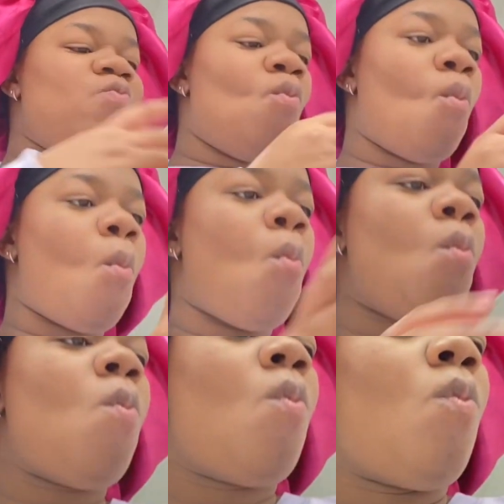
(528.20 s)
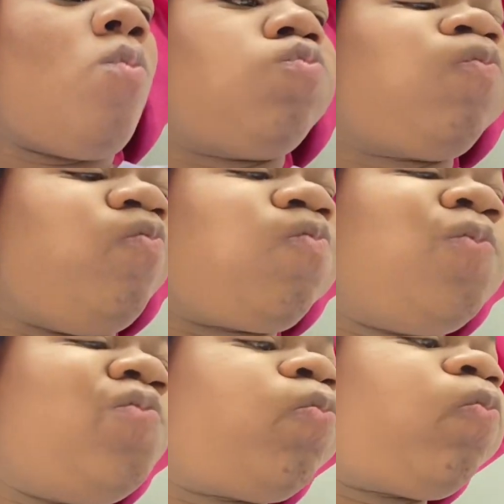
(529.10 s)
At least
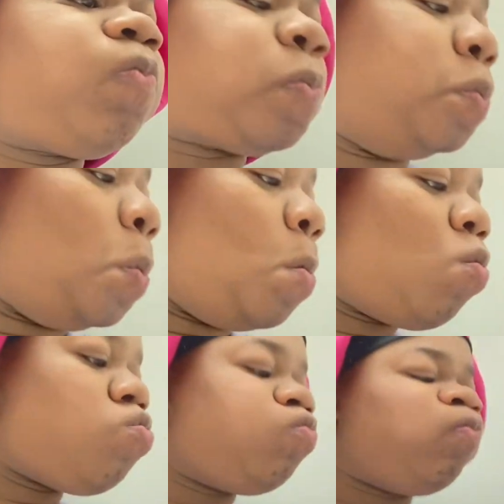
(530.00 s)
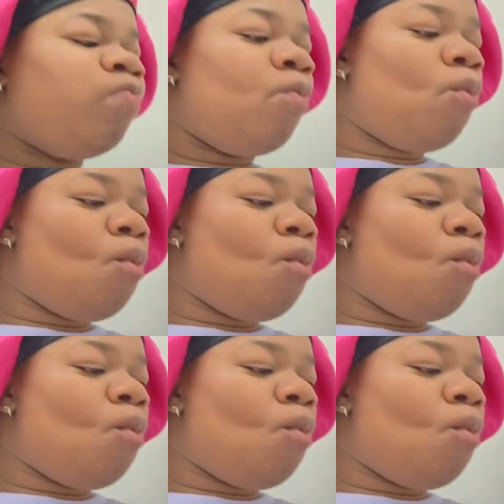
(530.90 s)
45